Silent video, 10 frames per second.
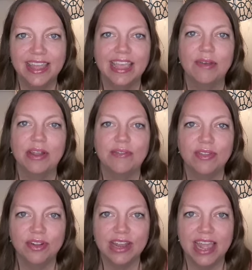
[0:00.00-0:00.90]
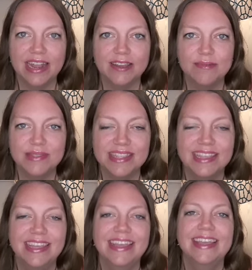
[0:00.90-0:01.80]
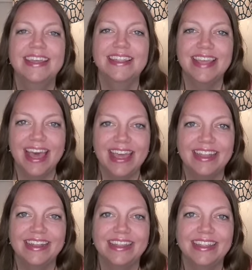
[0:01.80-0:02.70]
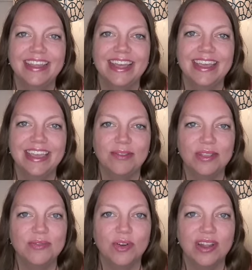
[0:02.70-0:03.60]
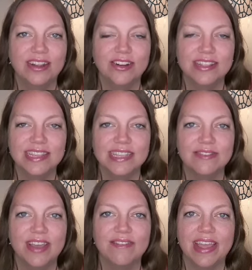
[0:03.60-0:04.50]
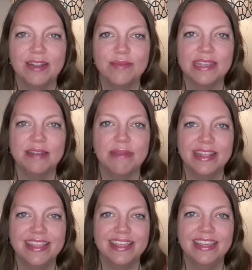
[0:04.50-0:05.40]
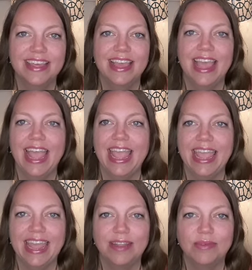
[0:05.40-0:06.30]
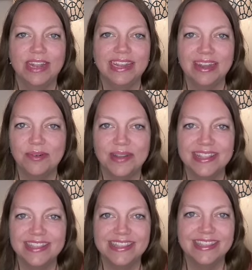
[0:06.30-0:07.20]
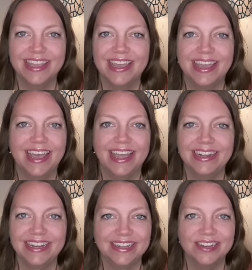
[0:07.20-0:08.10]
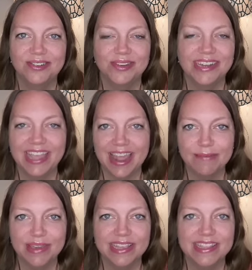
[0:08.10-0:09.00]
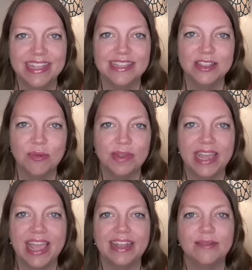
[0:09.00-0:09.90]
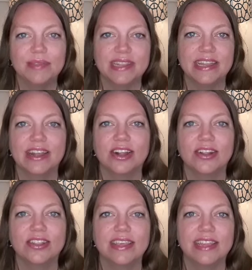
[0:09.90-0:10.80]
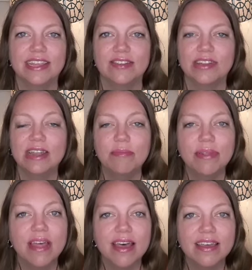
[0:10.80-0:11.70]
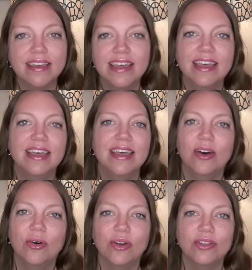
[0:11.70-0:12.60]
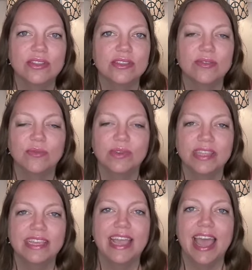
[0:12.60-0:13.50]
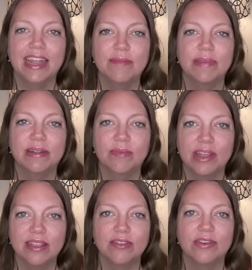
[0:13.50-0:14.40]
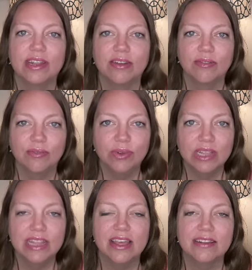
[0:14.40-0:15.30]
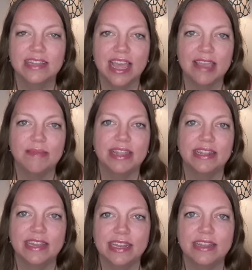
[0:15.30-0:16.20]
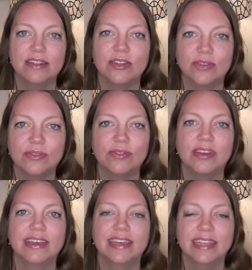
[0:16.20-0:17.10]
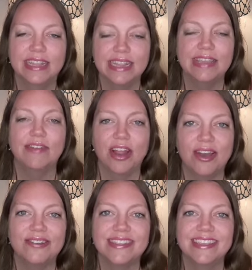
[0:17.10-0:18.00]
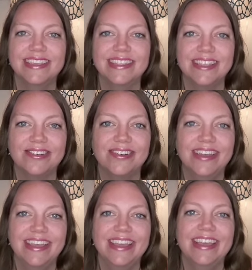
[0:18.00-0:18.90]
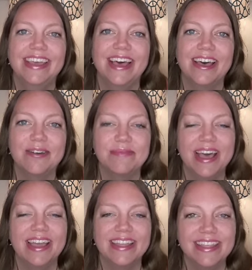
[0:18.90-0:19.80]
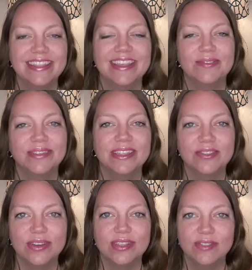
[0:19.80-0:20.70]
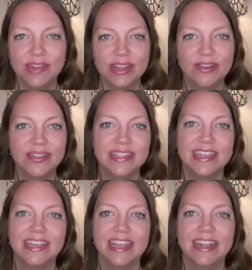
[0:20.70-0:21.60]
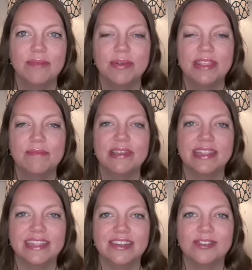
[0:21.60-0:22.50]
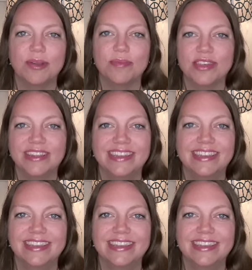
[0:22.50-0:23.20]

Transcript: I got rid of 30 items. That equals 465 items in a month. And when I did it once, I needed to do it again because I had so many items in here that either didn't belong or just really hadn't been went through in a really long time and needed to leave our house. So um, I think that you will enjoy those videos. Again, I'll put them in the description.